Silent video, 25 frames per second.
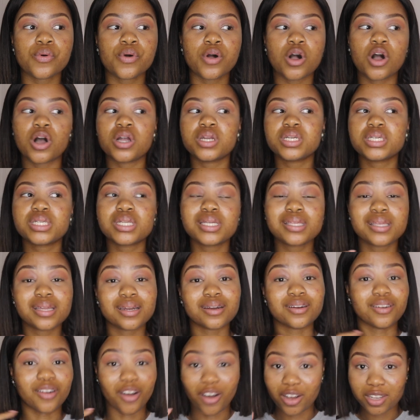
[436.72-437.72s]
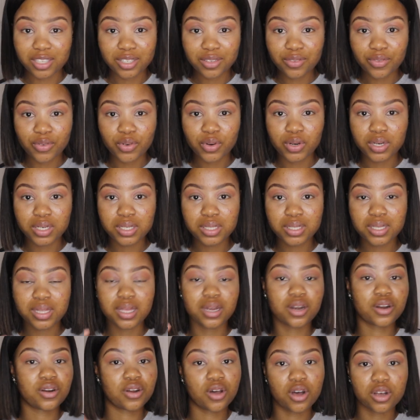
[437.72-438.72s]
honestly, they didn't ask for it. They
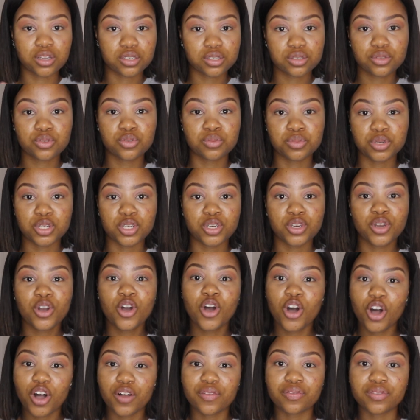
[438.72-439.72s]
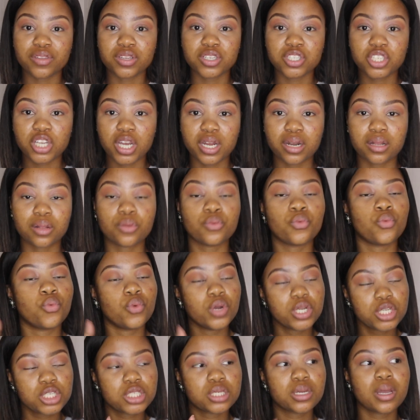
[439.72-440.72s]
don't ask to be on this channel,
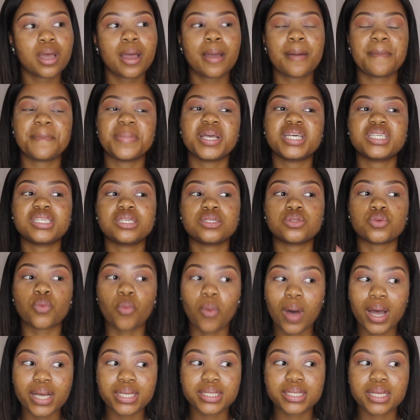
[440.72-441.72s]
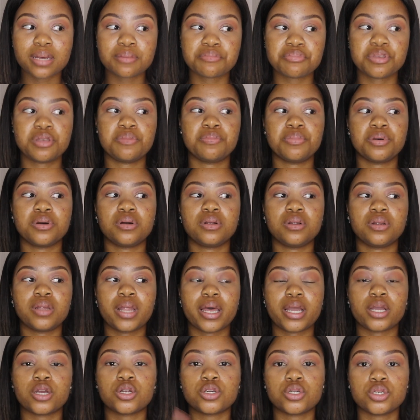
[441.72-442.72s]
which makes sense why some people,
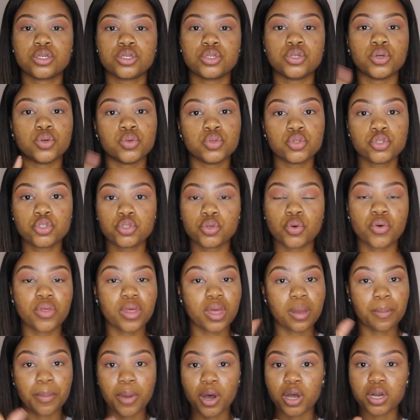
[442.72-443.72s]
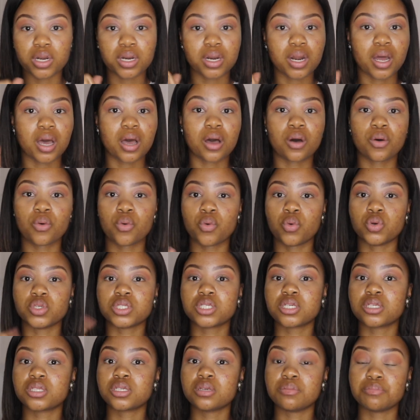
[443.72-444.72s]
like, don't show their partner or
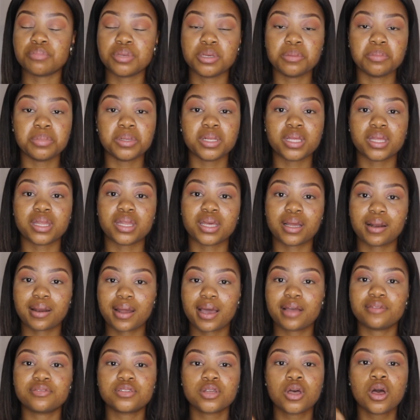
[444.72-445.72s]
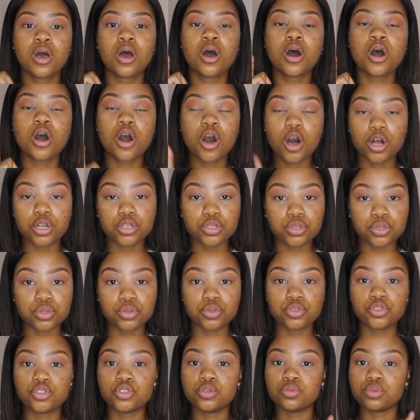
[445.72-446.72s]
certain people in their lives on
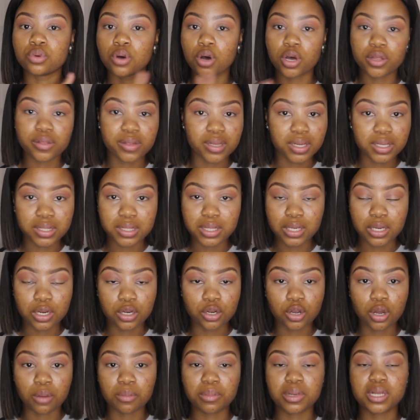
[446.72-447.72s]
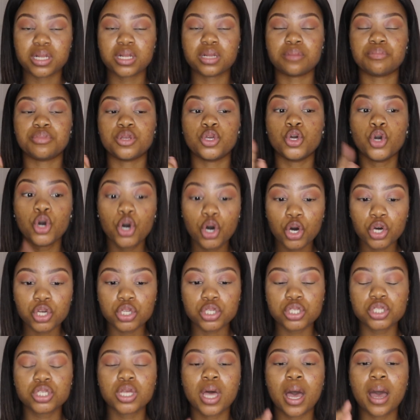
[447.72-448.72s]
YouTube or on the internet completely,
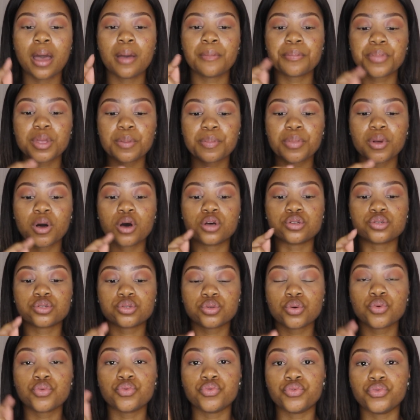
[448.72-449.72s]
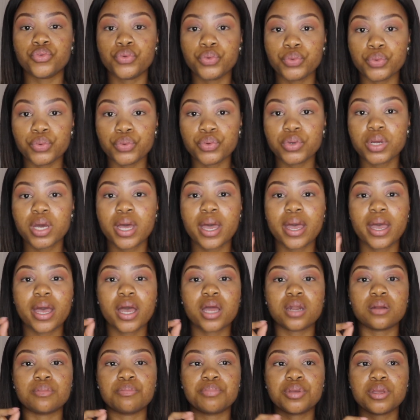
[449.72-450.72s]
because people are so rude
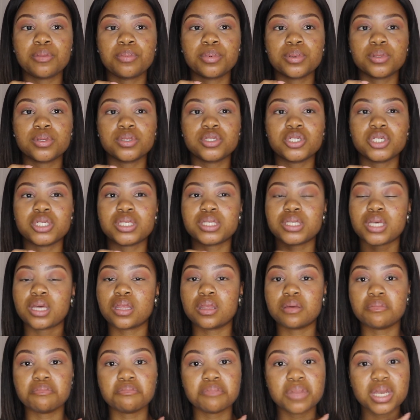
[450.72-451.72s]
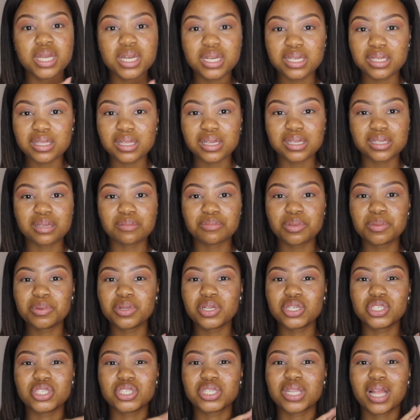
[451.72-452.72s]
and people just say the meanest things, and people
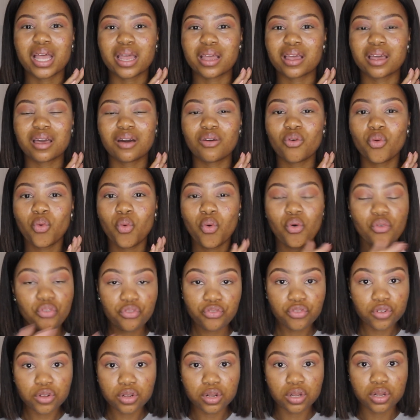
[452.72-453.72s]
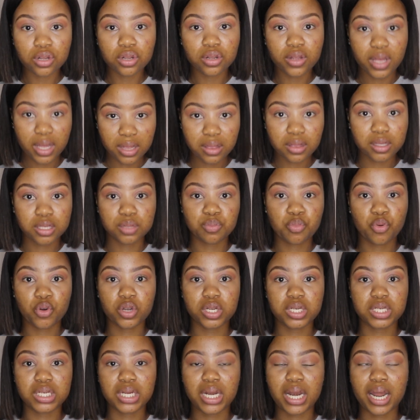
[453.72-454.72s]
are just, like, awful at this
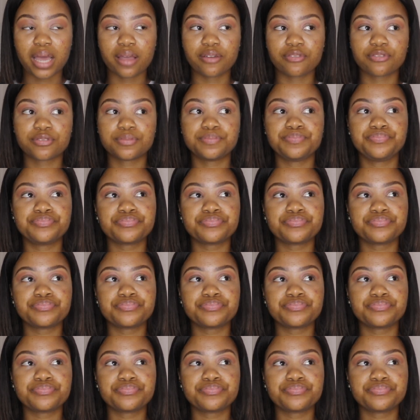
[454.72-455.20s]
point in life.